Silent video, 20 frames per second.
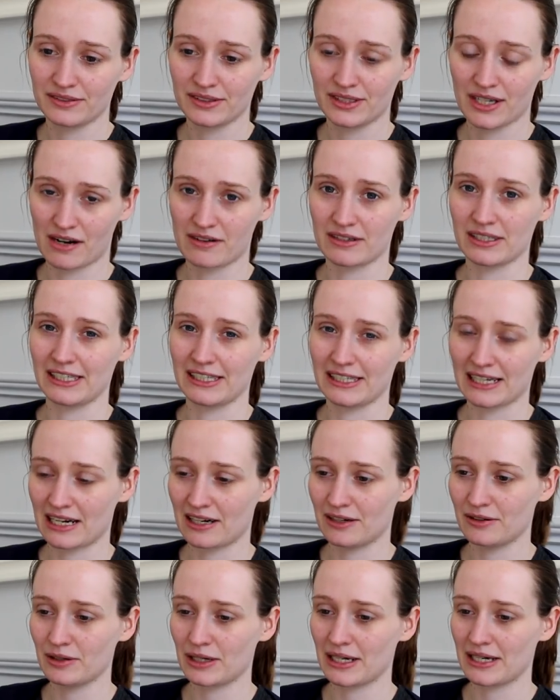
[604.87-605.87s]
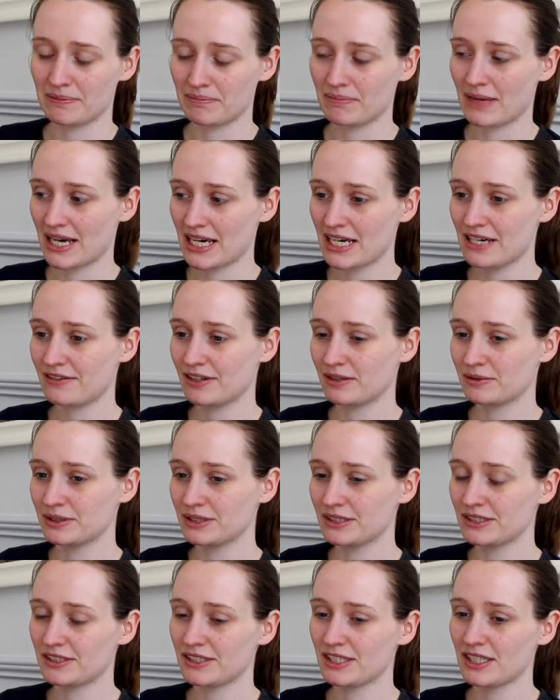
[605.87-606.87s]
currently now in May if I
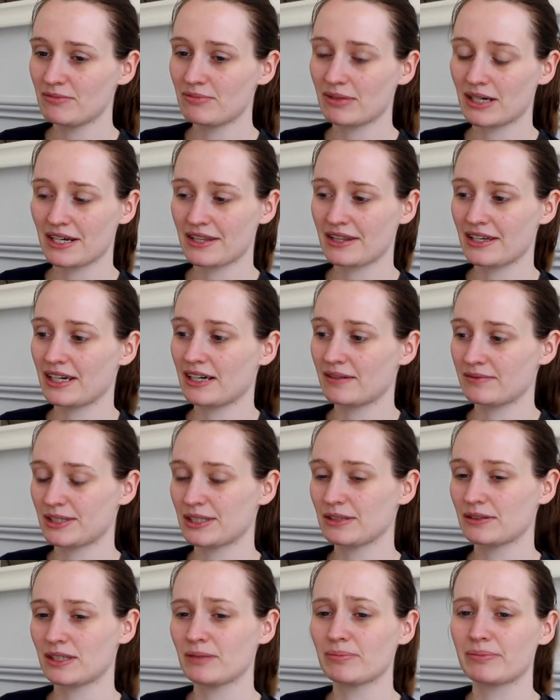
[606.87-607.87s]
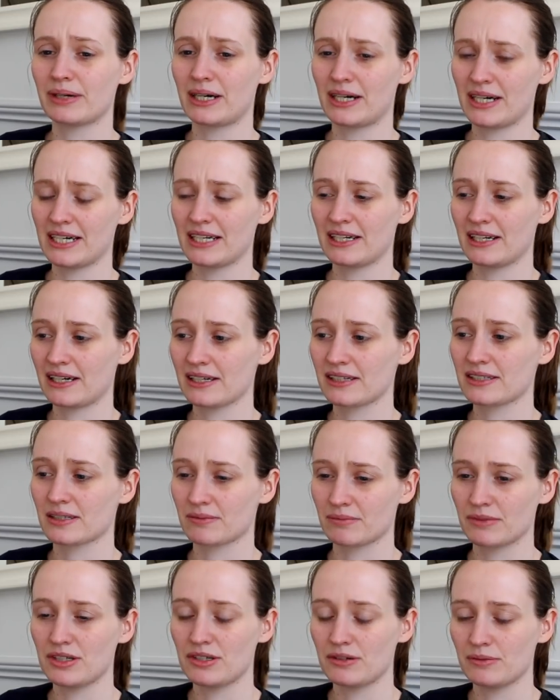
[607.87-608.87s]
wanted to, but I think I'm still going to buy like
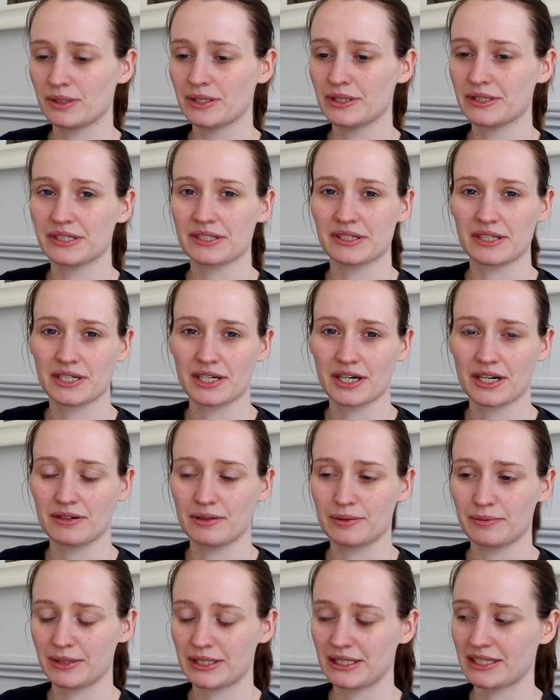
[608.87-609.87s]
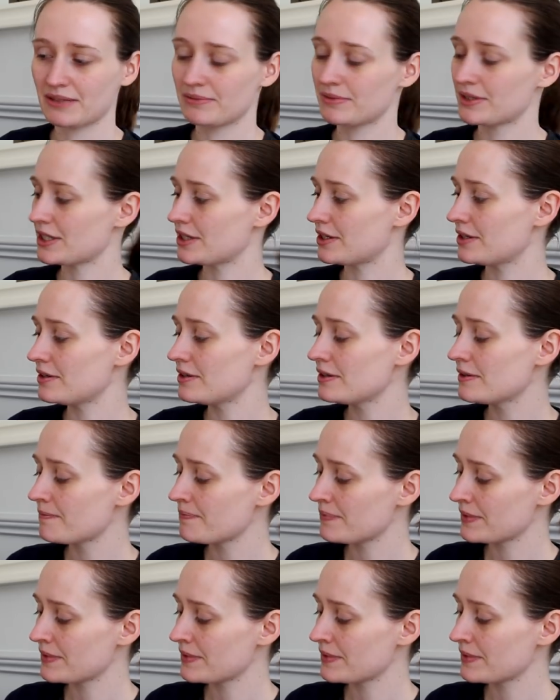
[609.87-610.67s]
some new ones as I go and read them too.